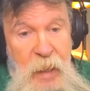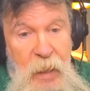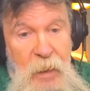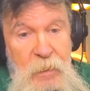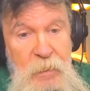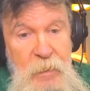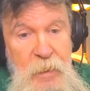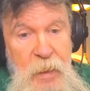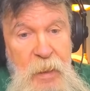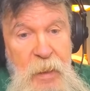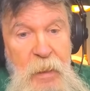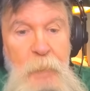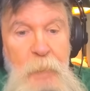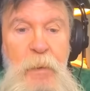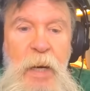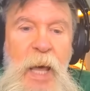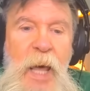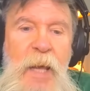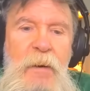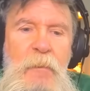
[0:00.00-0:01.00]
uh,
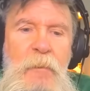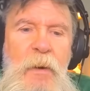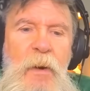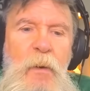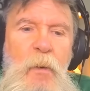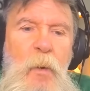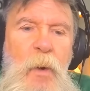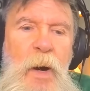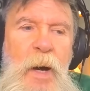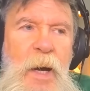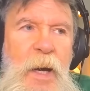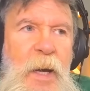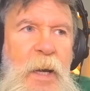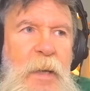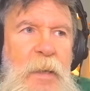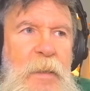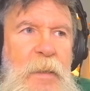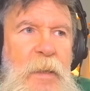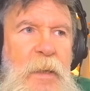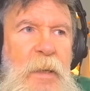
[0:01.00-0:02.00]
but I don't know
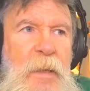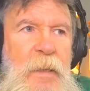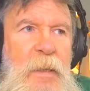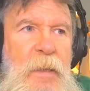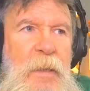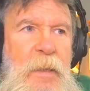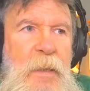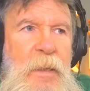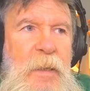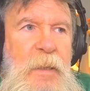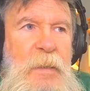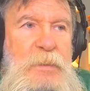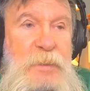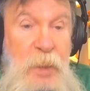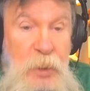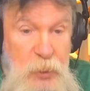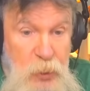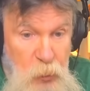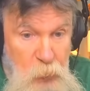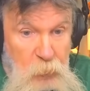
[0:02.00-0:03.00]
why.
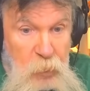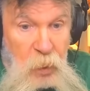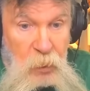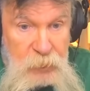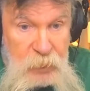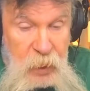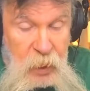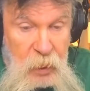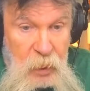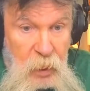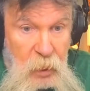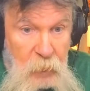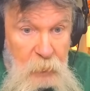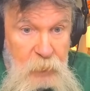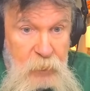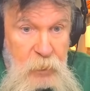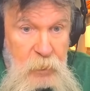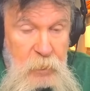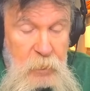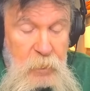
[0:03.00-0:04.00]
Since you brought that
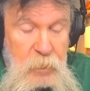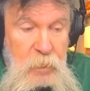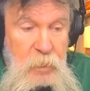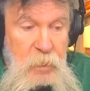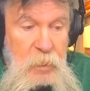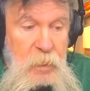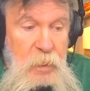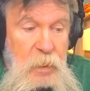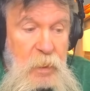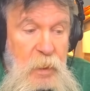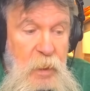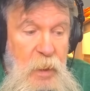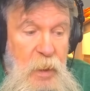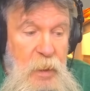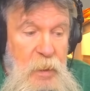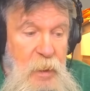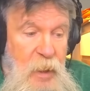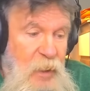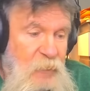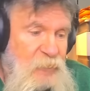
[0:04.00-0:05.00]
up,
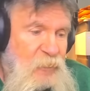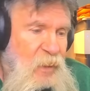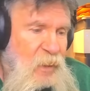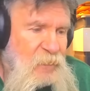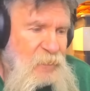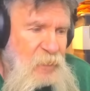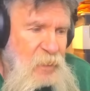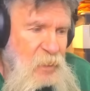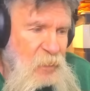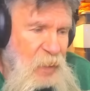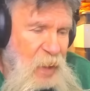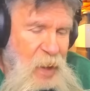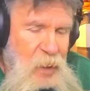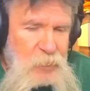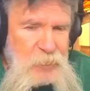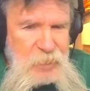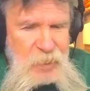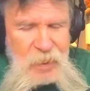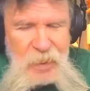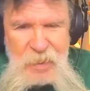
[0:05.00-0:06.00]
I think the
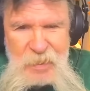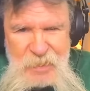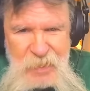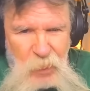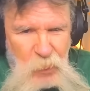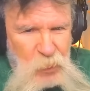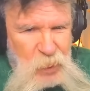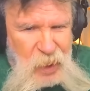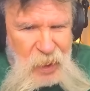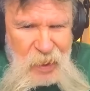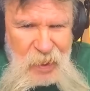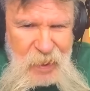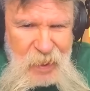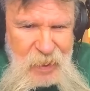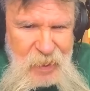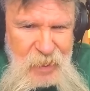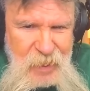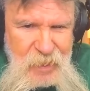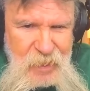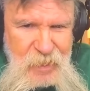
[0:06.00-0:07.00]
announcing is
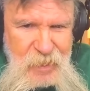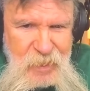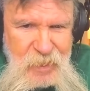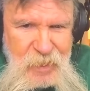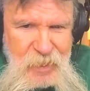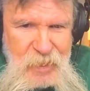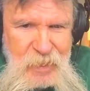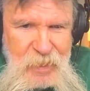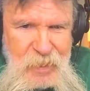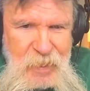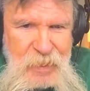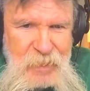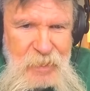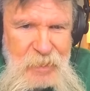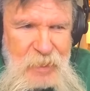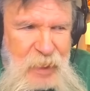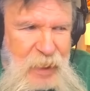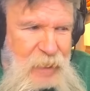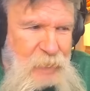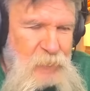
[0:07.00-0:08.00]
okay
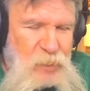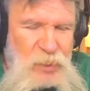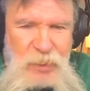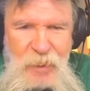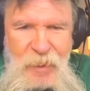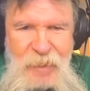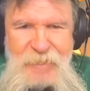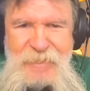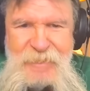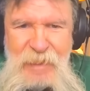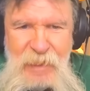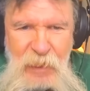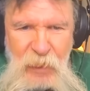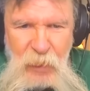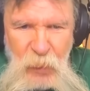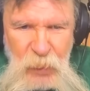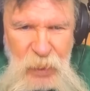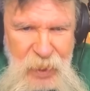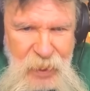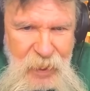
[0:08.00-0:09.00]
camera shots
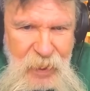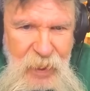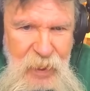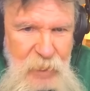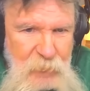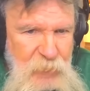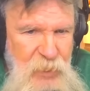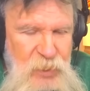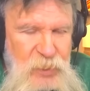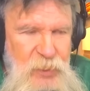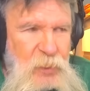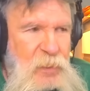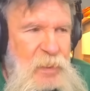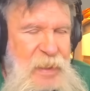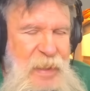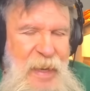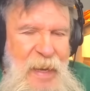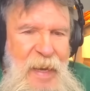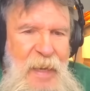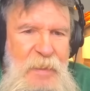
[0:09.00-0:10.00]
okay, but you
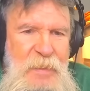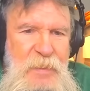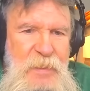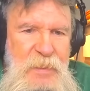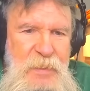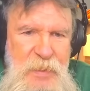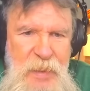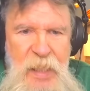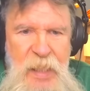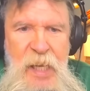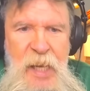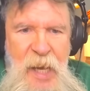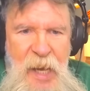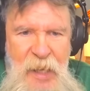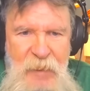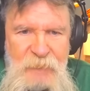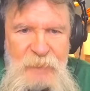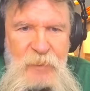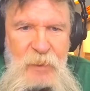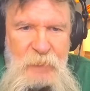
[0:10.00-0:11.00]
can't see
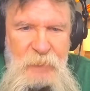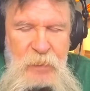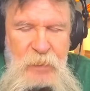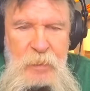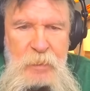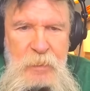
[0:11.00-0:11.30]
half of it.